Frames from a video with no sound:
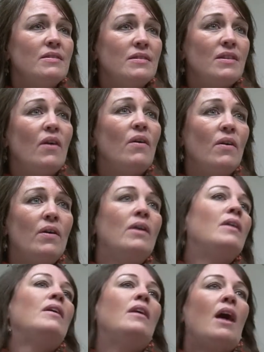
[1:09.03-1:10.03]
So
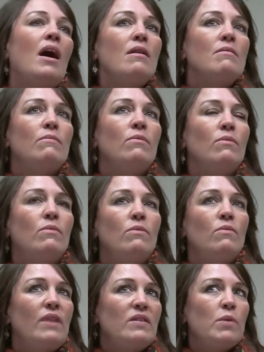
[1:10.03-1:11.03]
um,
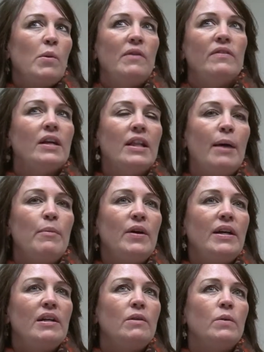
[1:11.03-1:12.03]
that's why we've
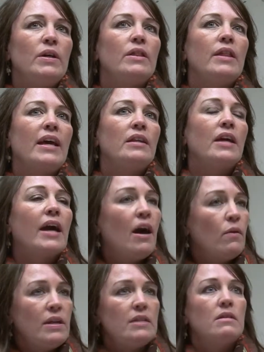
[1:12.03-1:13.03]
collaborated with like the
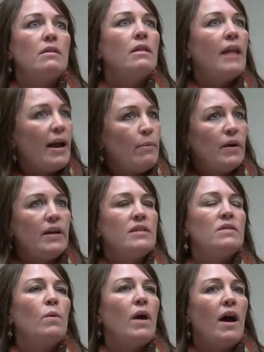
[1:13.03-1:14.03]
counties and the libraries, and we're